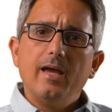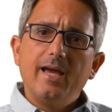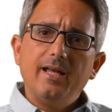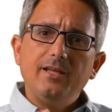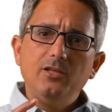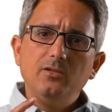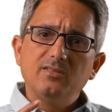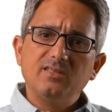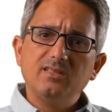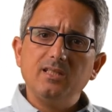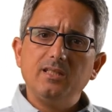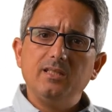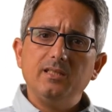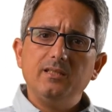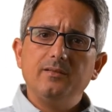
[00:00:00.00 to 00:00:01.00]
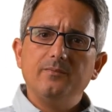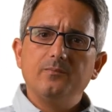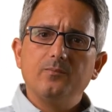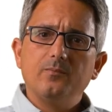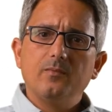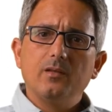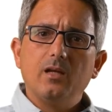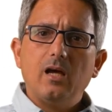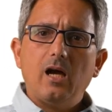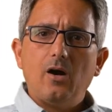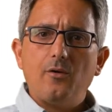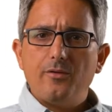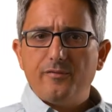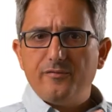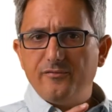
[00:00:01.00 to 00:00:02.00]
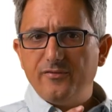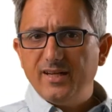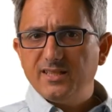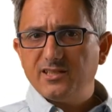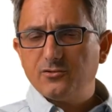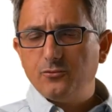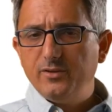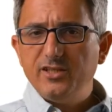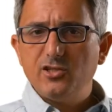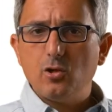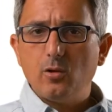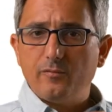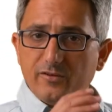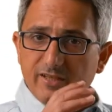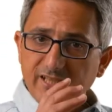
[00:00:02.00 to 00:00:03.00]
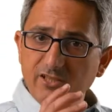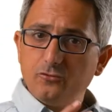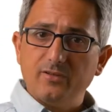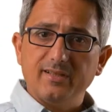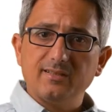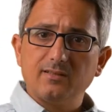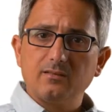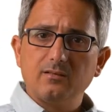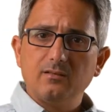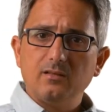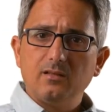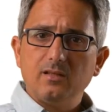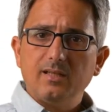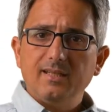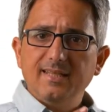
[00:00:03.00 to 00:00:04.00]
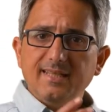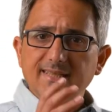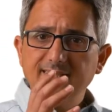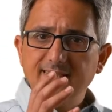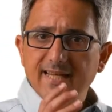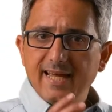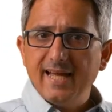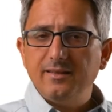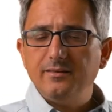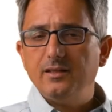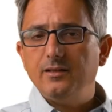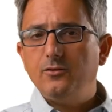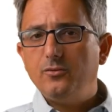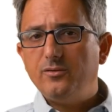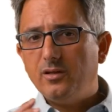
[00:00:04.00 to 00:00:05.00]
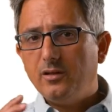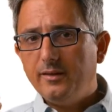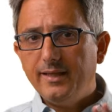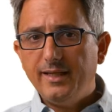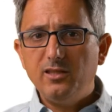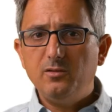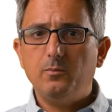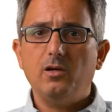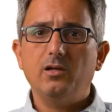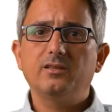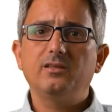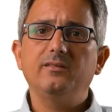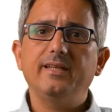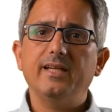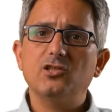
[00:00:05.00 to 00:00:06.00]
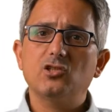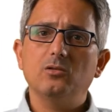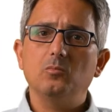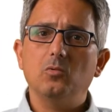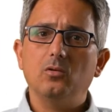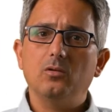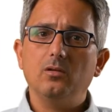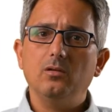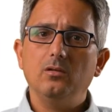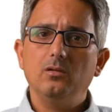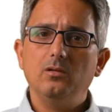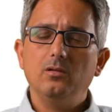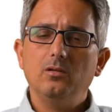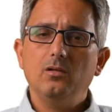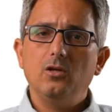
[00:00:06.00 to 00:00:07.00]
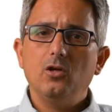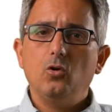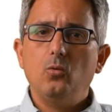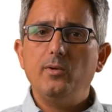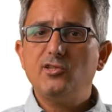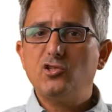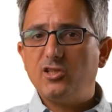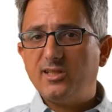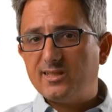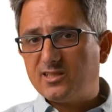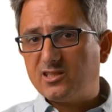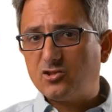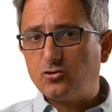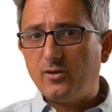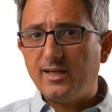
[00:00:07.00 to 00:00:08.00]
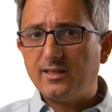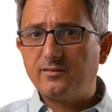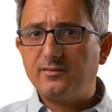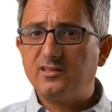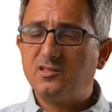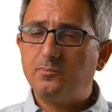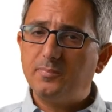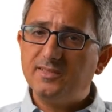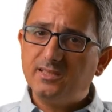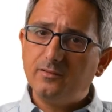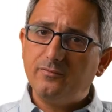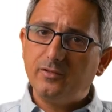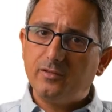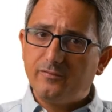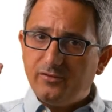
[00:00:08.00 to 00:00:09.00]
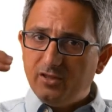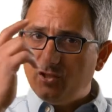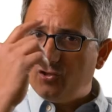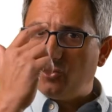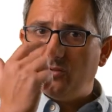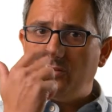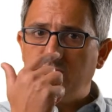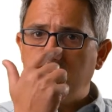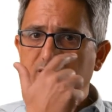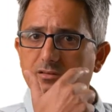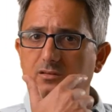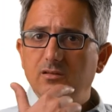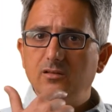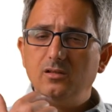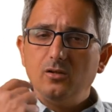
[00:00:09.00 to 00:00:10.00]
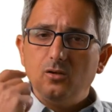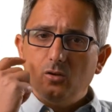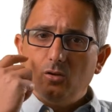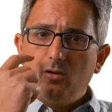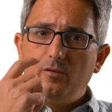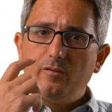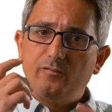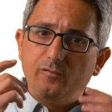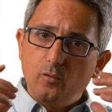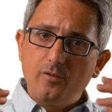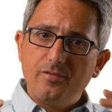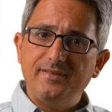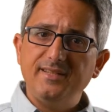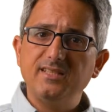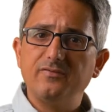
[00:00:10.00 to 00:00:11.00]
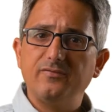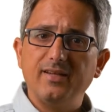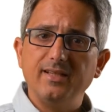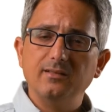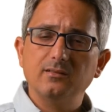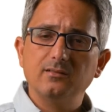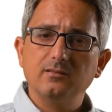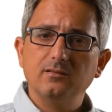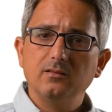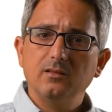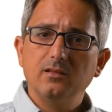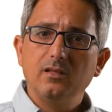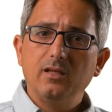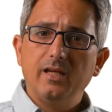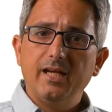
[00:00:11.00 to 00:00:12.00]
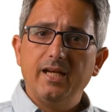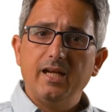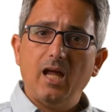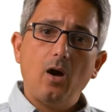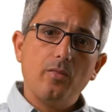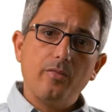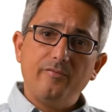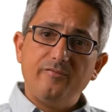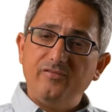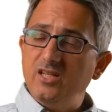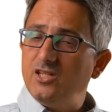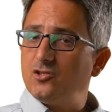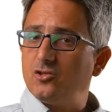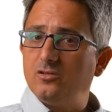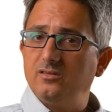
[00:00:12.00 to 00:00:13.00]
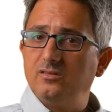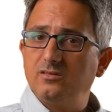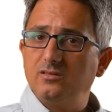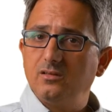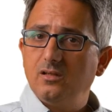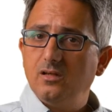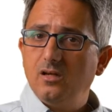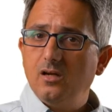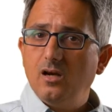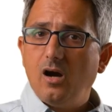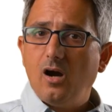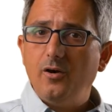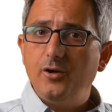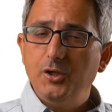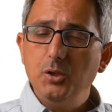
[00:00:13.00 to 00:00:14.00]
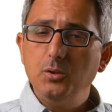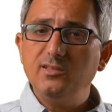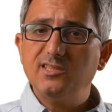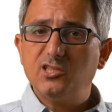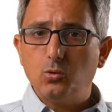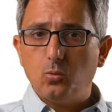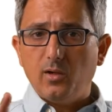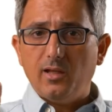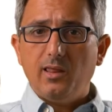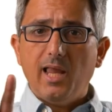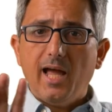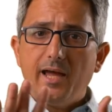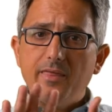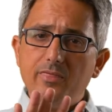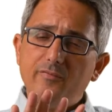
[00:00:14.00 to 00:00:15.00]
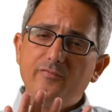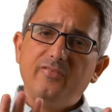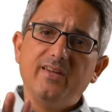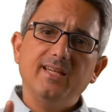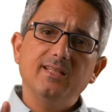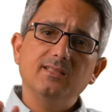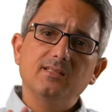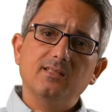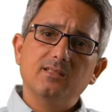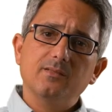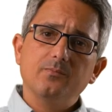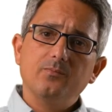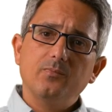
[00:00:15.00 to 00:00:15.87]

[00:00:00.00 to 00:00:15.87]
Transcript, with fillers: And you see how the face region of interest is handed to the landmark detection model, which extracts the specific features for this face, and how the features are used to align the face